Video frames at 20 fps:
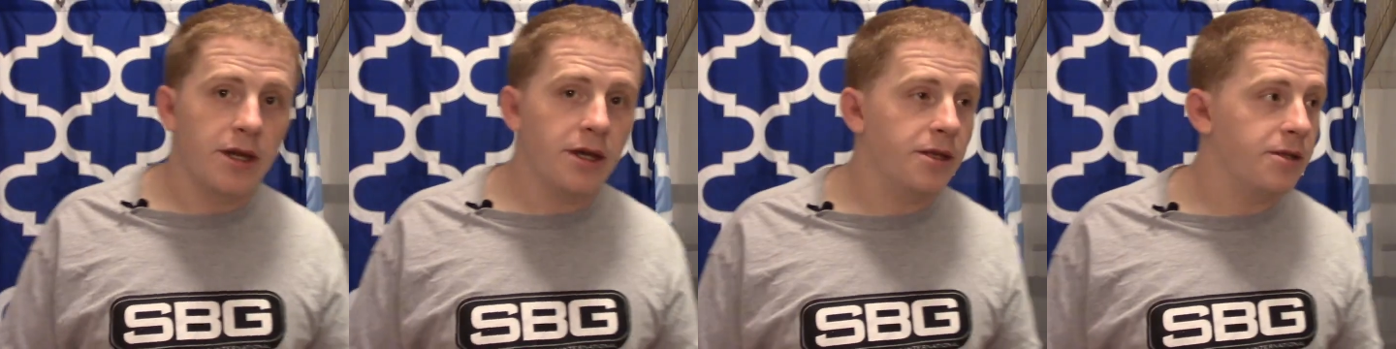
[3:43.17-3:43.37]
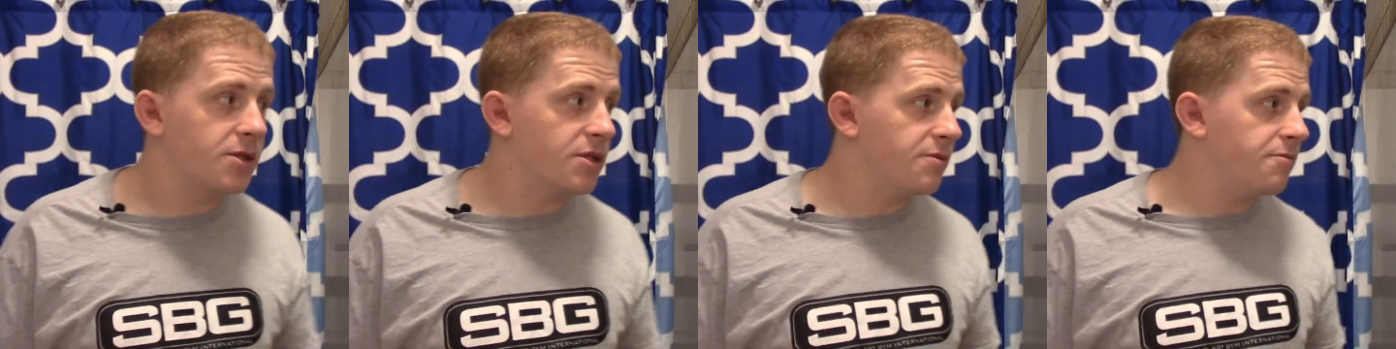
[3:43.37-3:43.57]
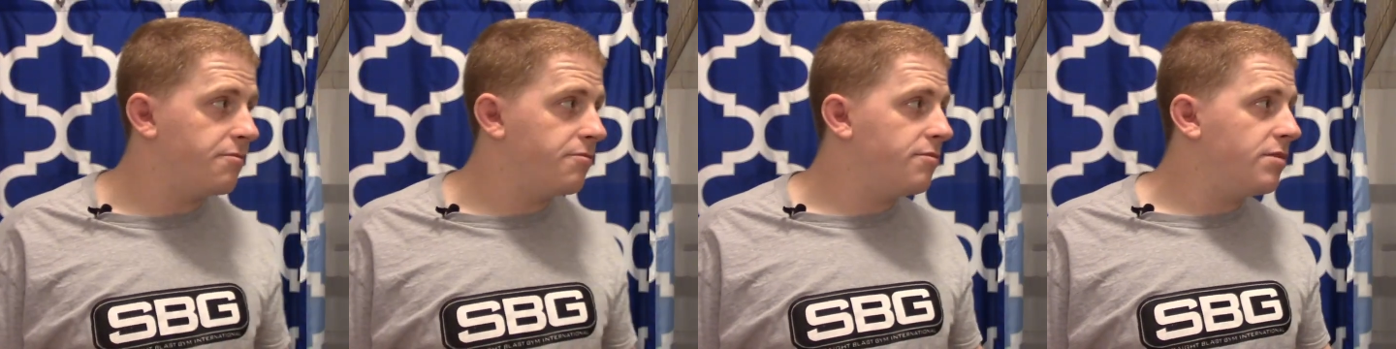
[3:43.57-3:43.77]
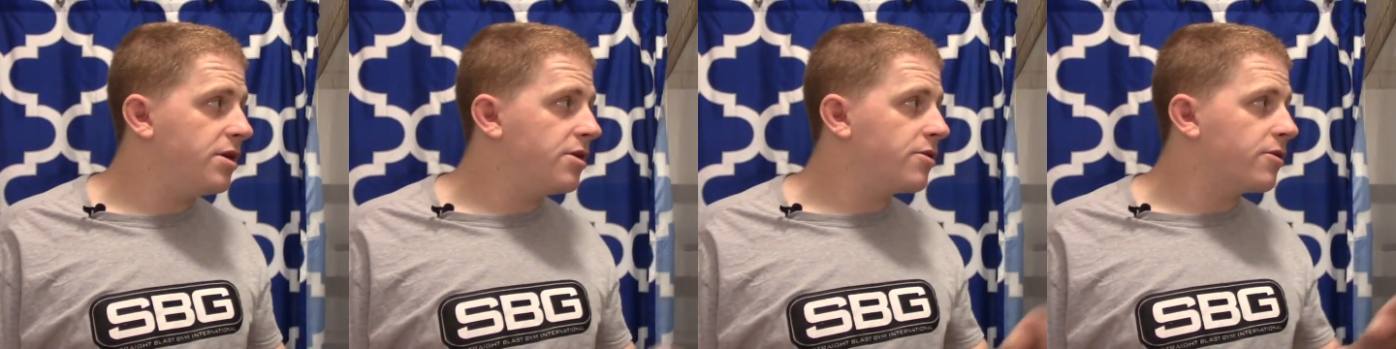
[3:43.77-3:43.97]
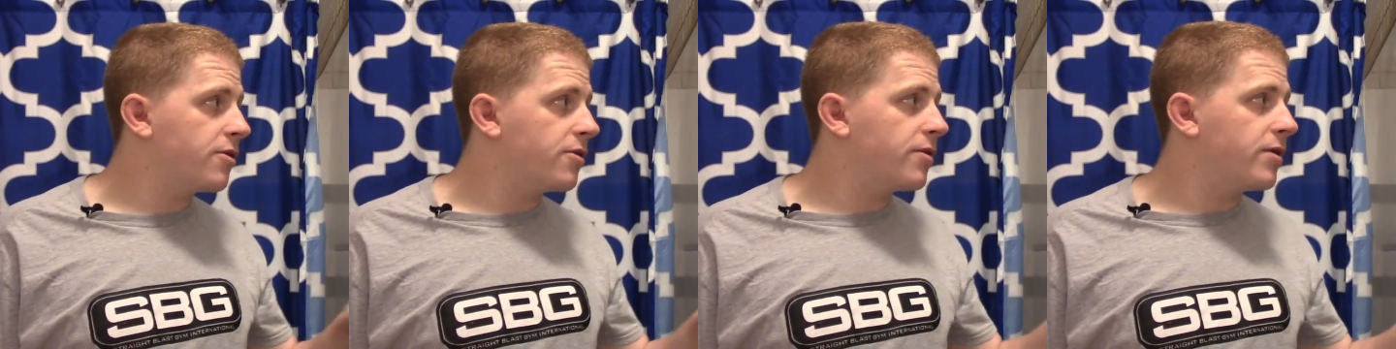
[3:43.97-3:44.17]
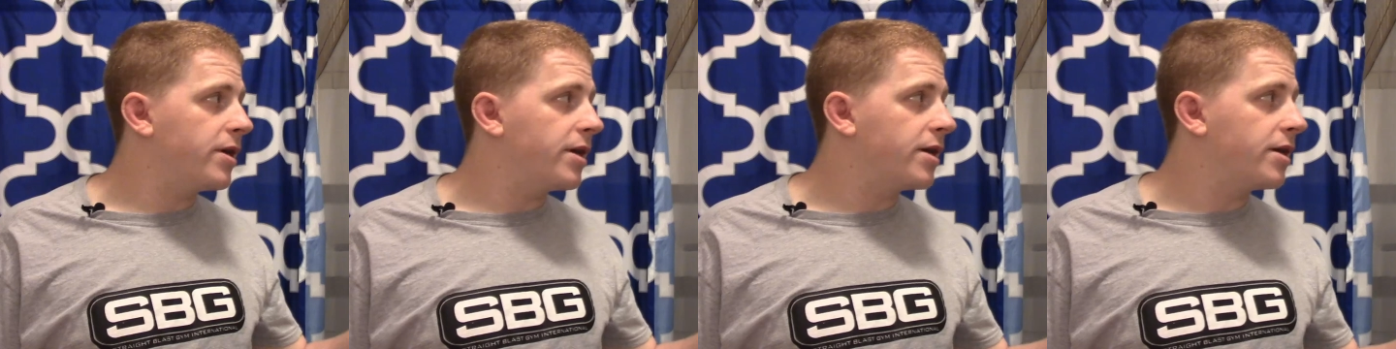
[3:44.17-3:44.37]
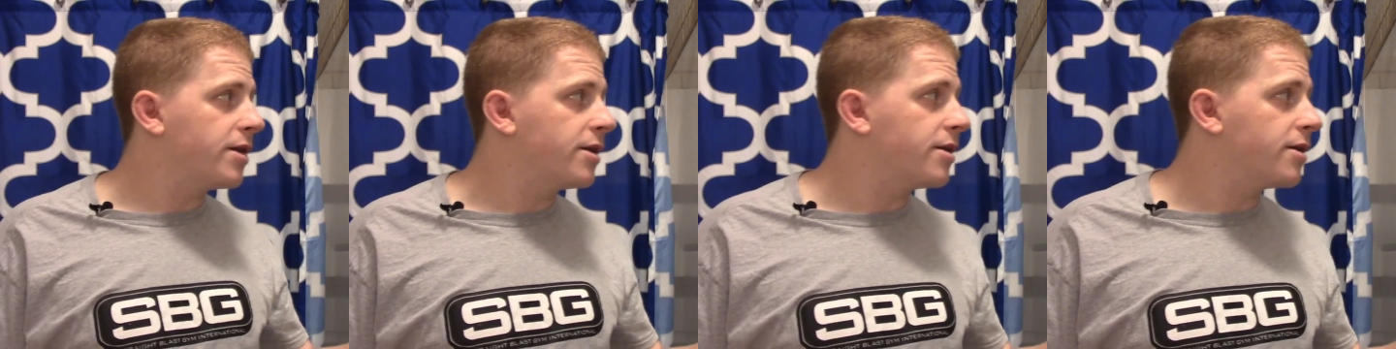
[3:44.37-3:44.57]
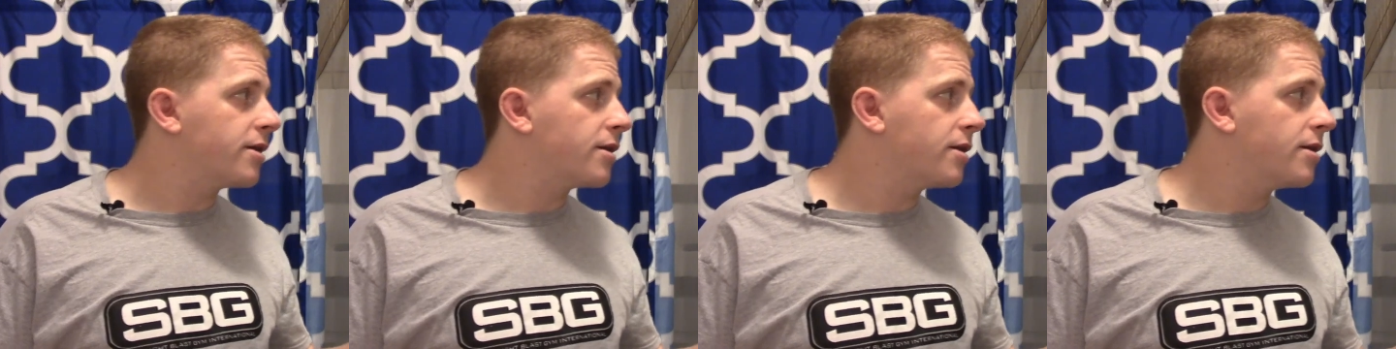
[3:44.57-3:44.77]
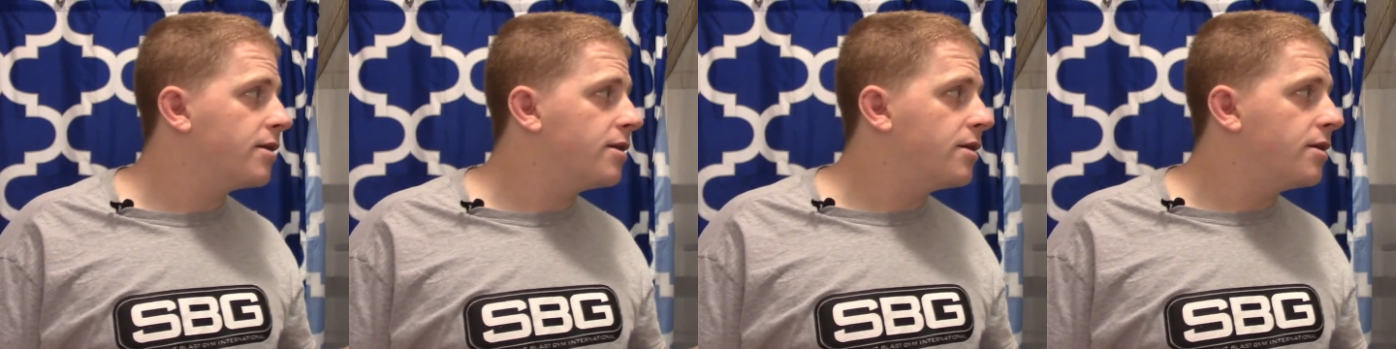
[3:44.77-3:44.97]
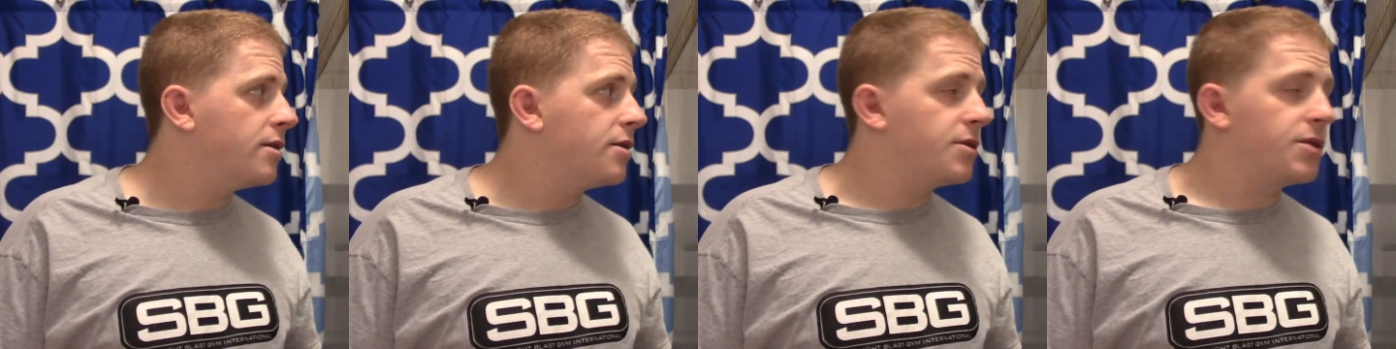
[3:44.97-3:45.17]
and there's a mirror right here
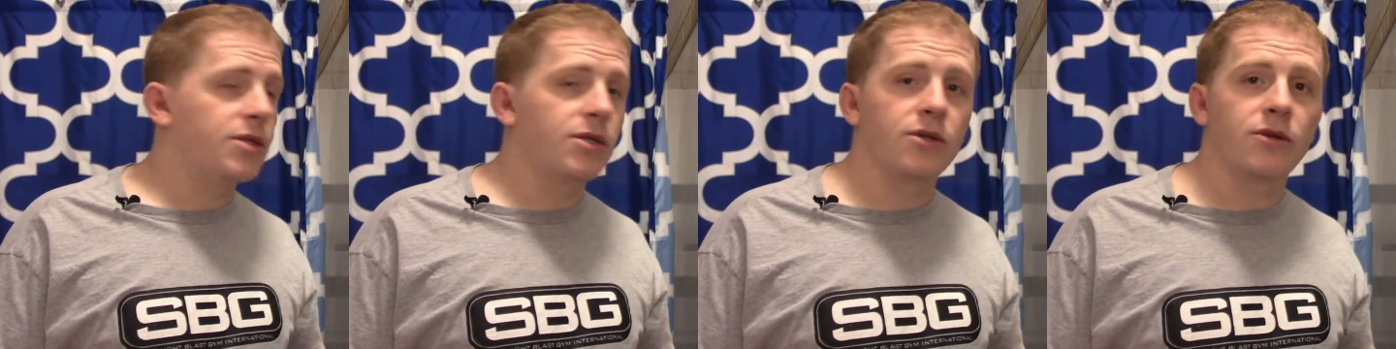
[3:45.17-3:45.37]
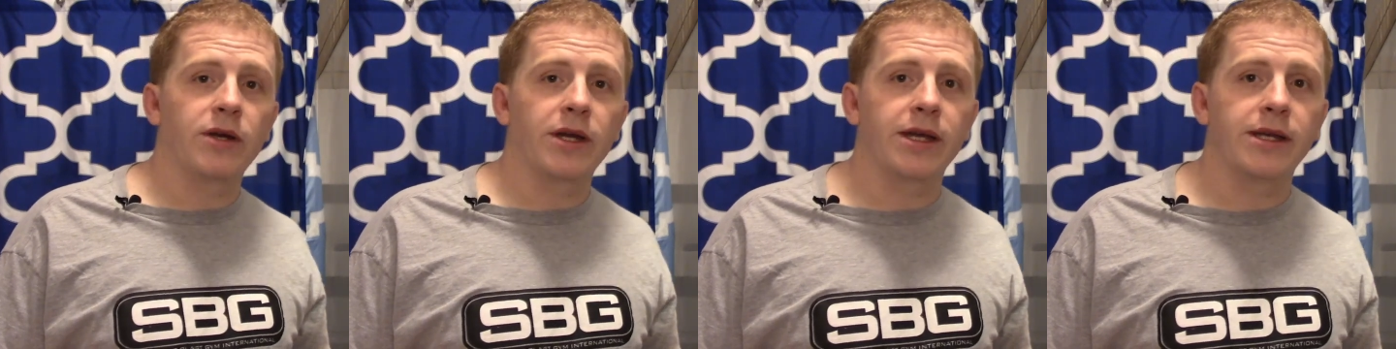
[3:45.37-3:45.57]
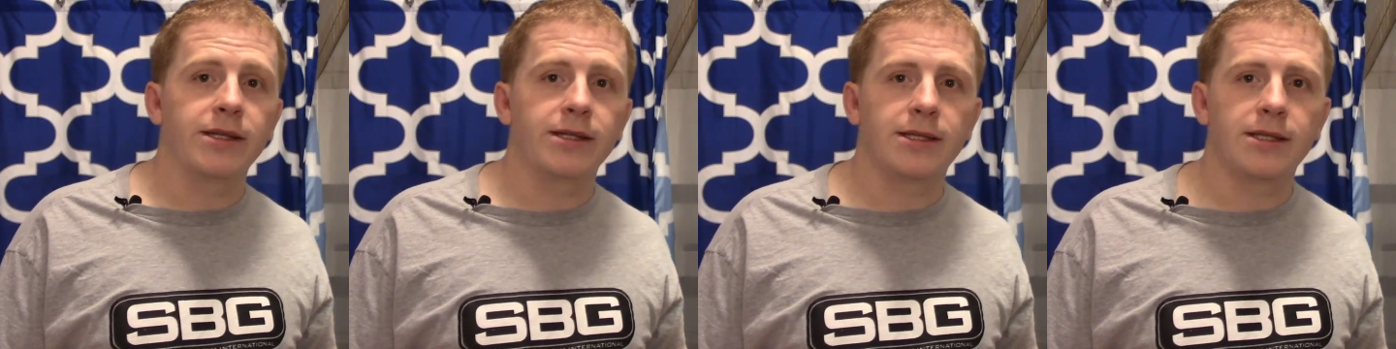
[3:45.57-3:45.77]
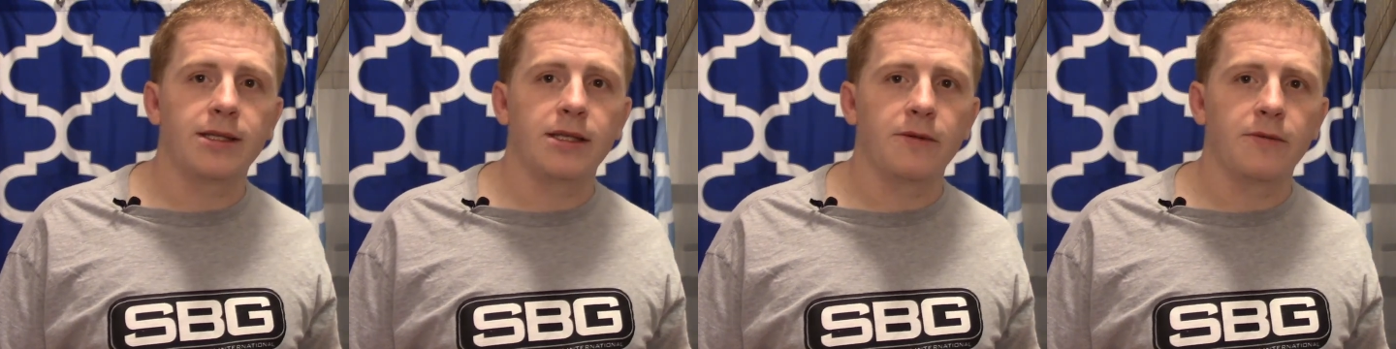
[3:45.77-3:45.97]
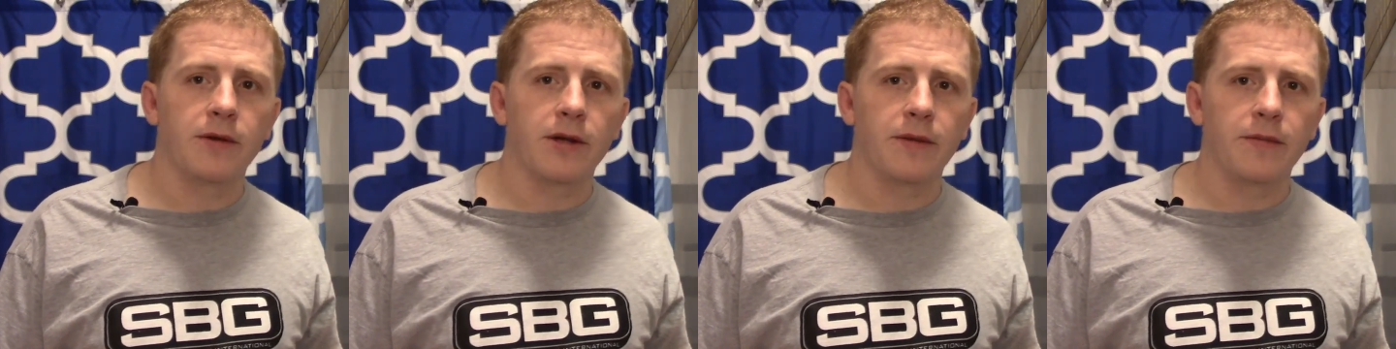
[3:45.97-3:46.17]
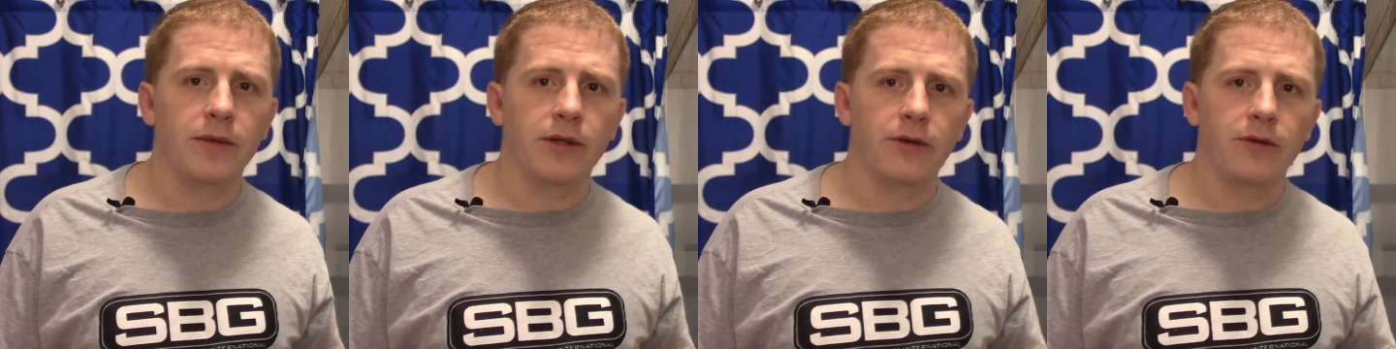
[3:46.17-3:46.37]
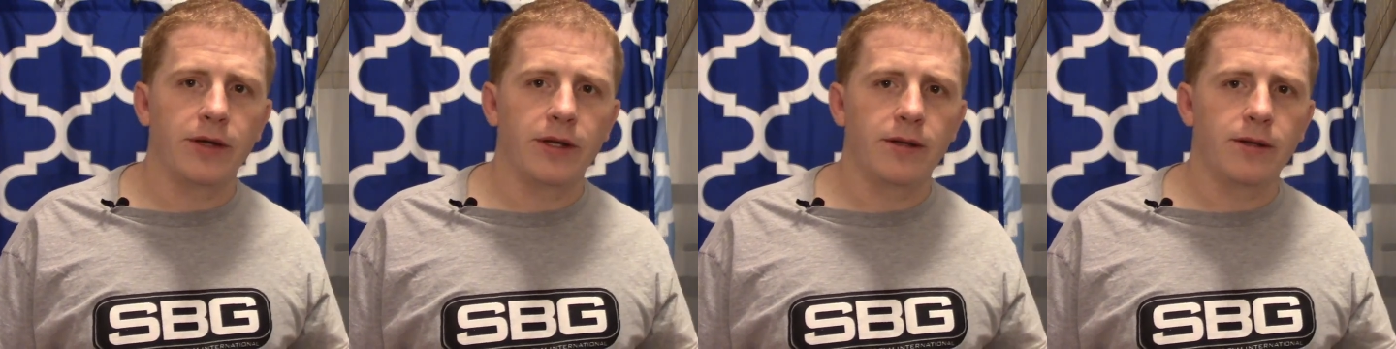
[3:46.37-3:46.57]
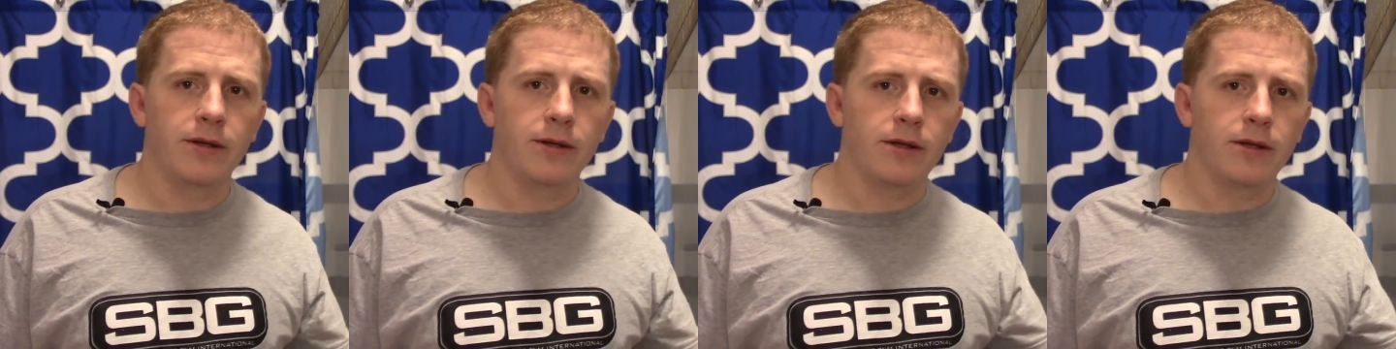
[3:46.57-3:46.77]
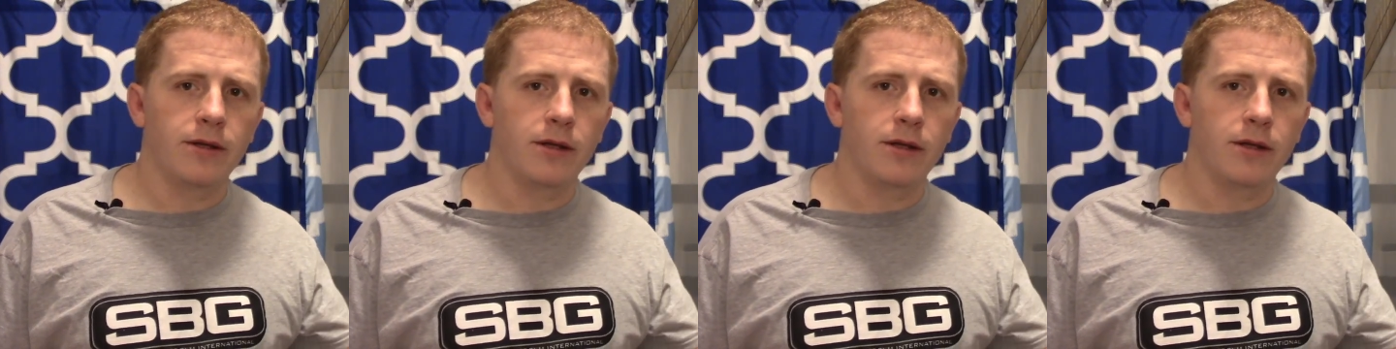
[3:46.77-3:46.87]
so I can see what I'm doing.